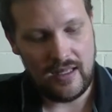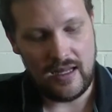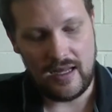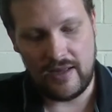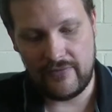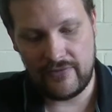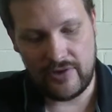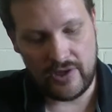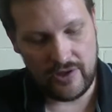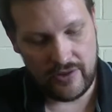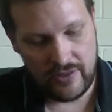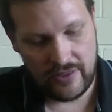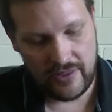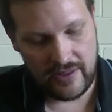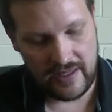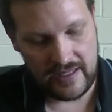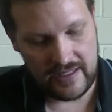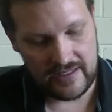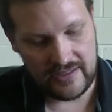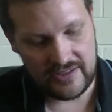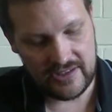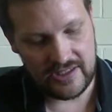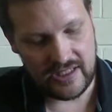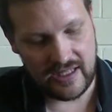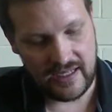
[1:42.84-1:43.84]
I've got
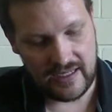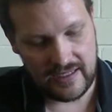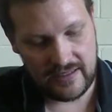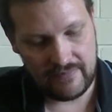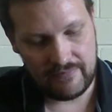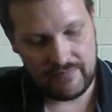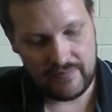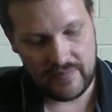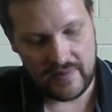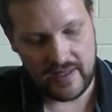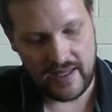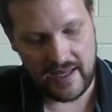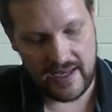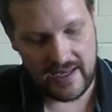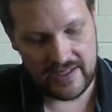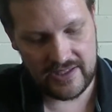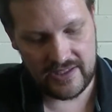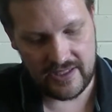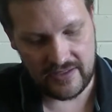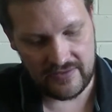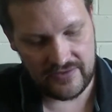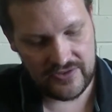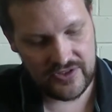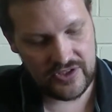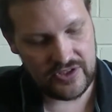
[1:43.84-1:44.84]
things like,
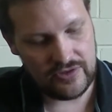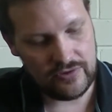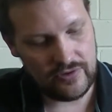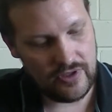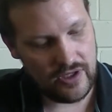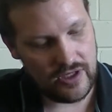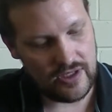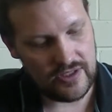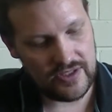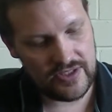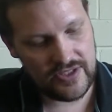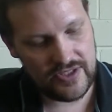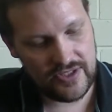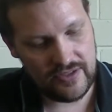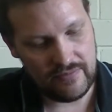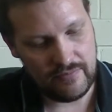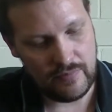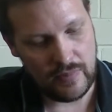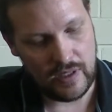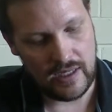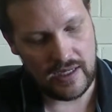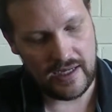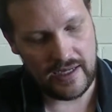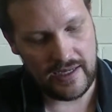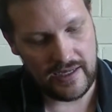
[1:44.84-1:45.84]
yes, I've still got
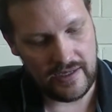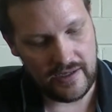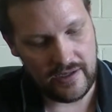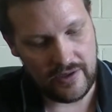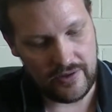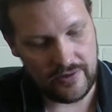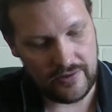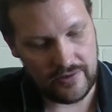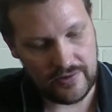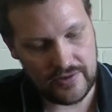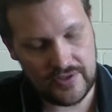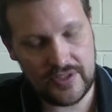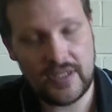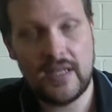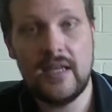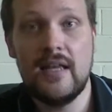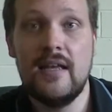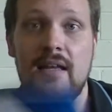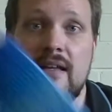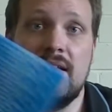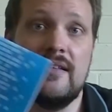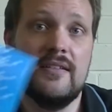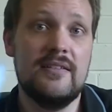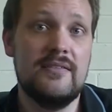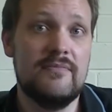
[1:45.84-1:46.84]
my old
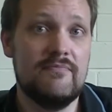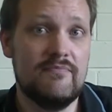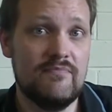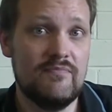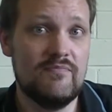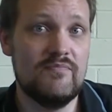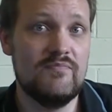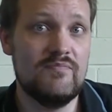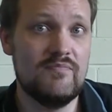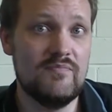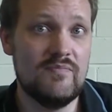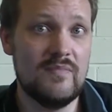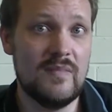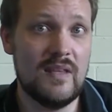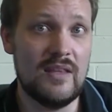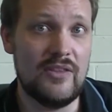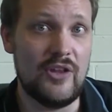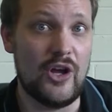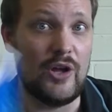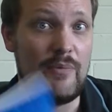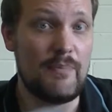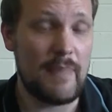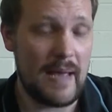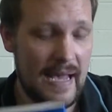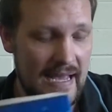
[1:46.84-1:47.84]

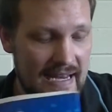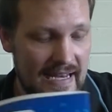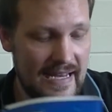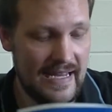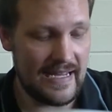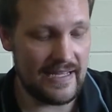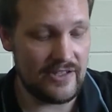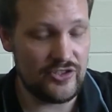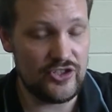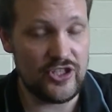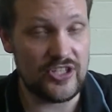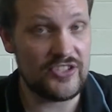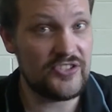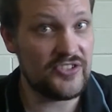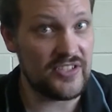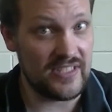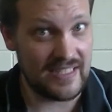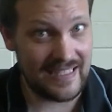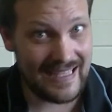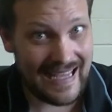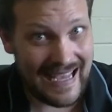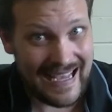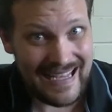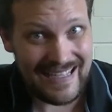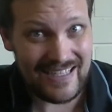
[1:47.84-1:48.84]
notepad here just in
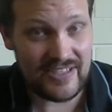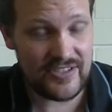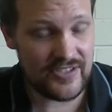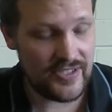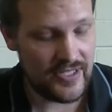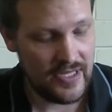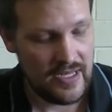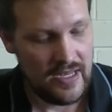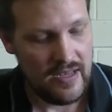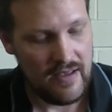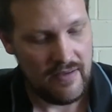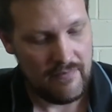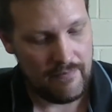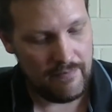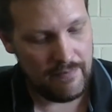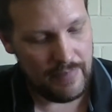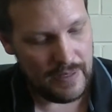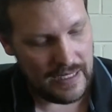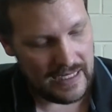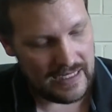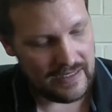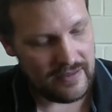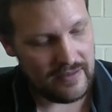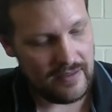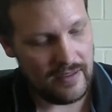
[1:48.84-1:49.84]
case,
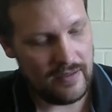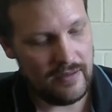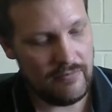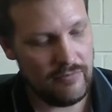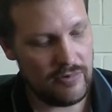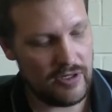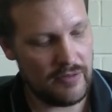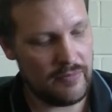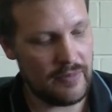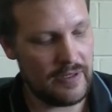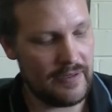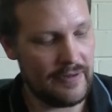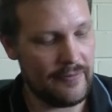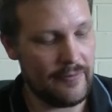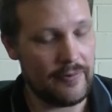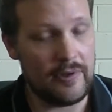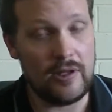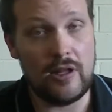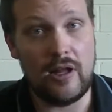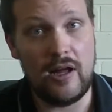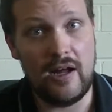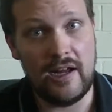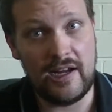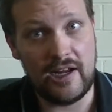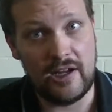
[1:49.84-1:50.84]
but what I'm going to be
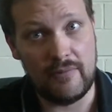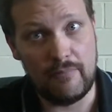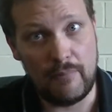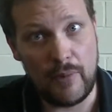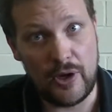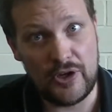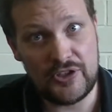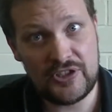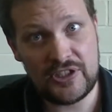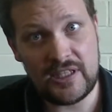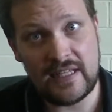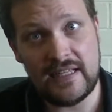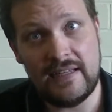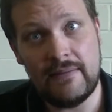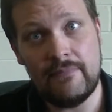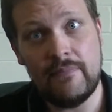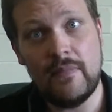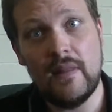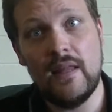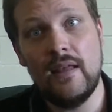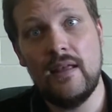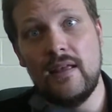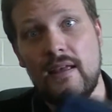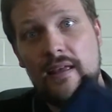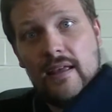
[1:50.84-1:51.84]
relying on mostly
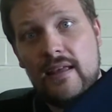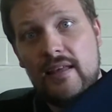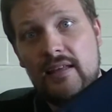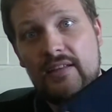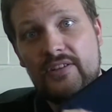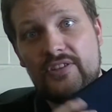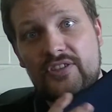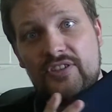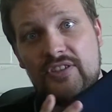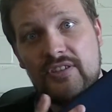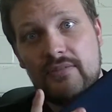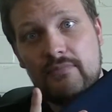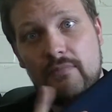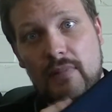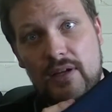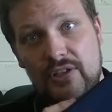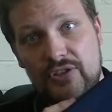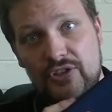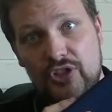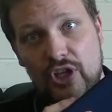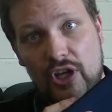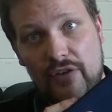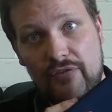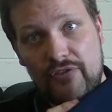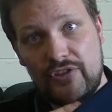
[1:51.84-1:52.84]
is my
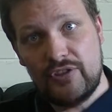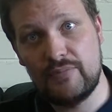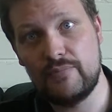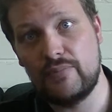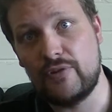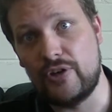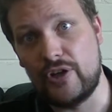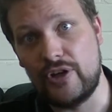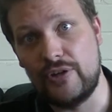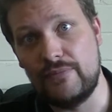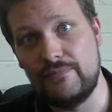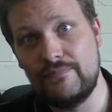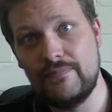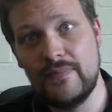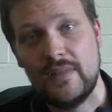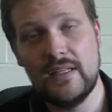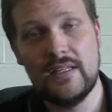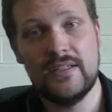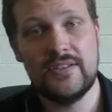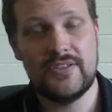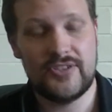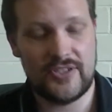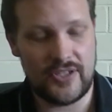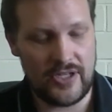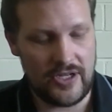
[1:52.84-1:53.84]
Surface Pro.
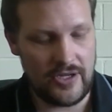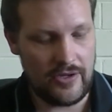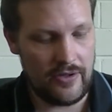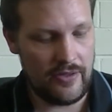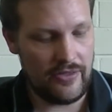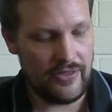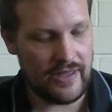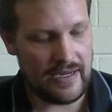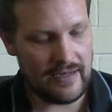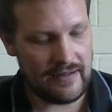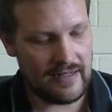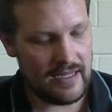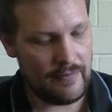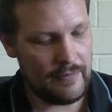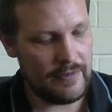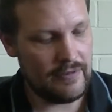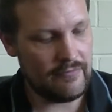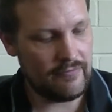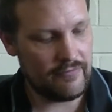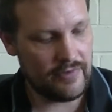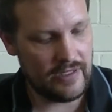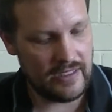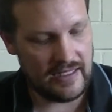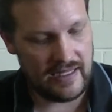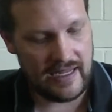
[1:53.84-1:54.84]
So that'll come in
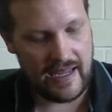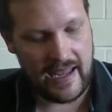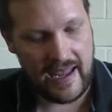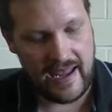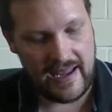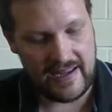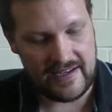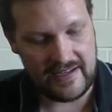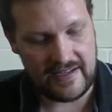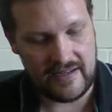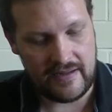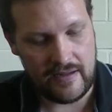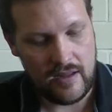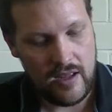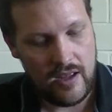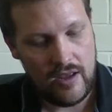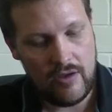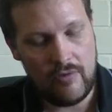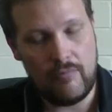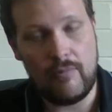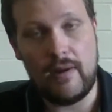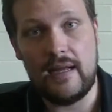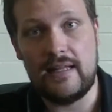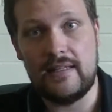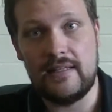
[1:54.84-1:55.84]
really handy
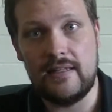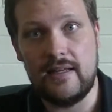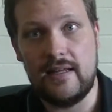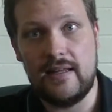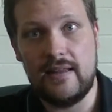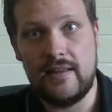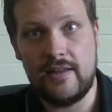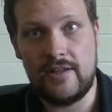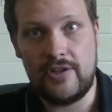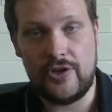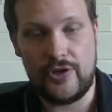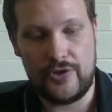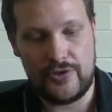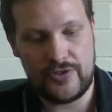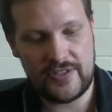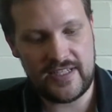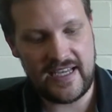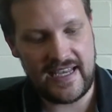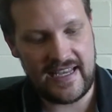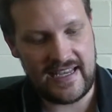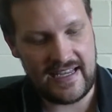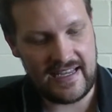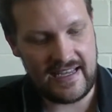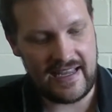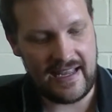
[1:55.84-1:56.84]
when the note
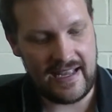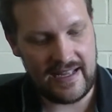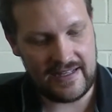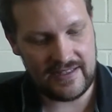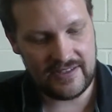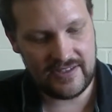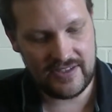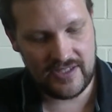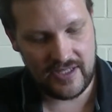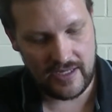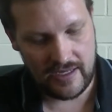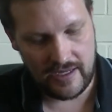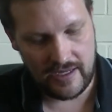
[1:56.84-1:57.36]
taking gets